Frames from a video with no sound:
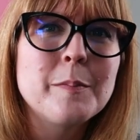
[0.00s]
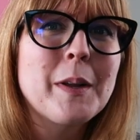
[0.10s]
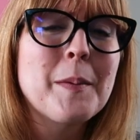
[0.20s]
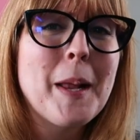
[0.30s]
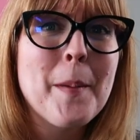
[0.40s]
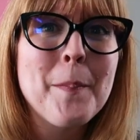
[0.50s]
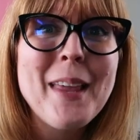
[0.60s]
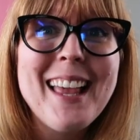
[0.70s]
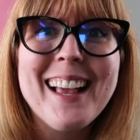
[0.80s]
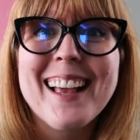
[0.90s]
but I made it
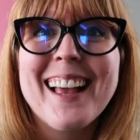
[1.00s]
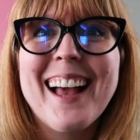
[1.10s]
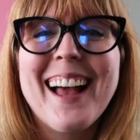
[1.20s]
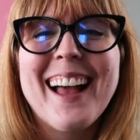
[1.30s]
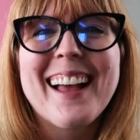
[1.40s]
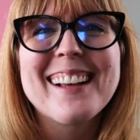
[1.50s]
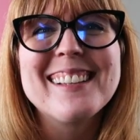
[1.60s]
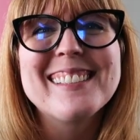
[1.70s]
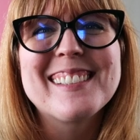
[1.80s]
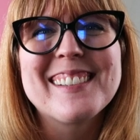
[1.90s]
big and
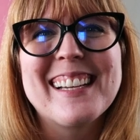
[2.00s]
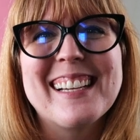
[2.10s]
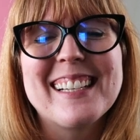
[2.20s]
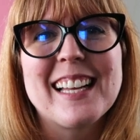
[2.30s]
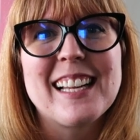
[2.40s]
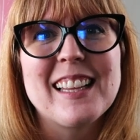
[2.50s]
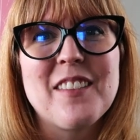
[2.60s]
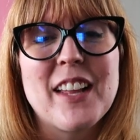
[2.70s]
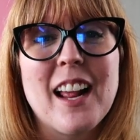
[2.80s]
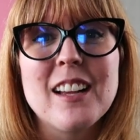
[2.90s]
glittery and I love it.